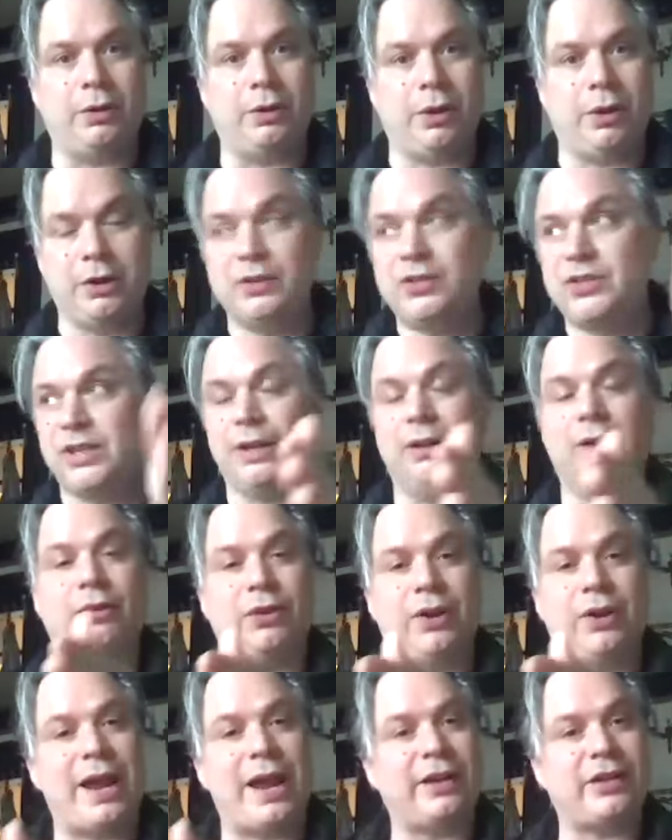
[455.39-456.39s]
until the
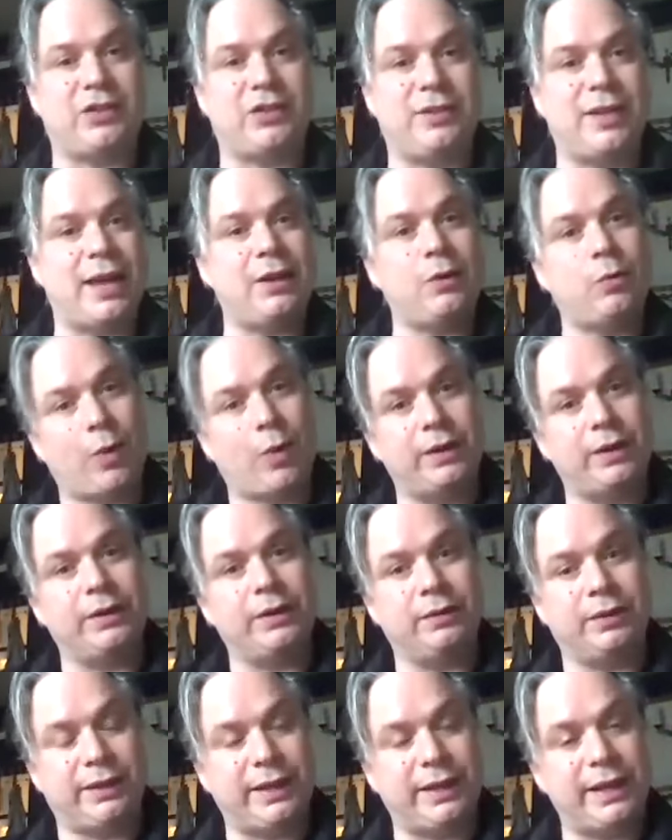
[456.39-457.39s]
next day
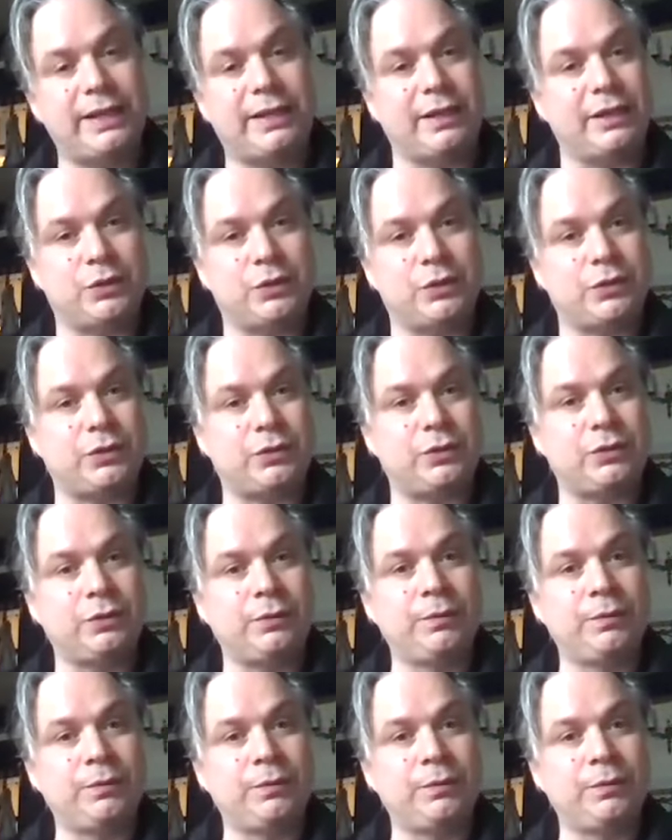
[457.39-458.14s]
when the gig is.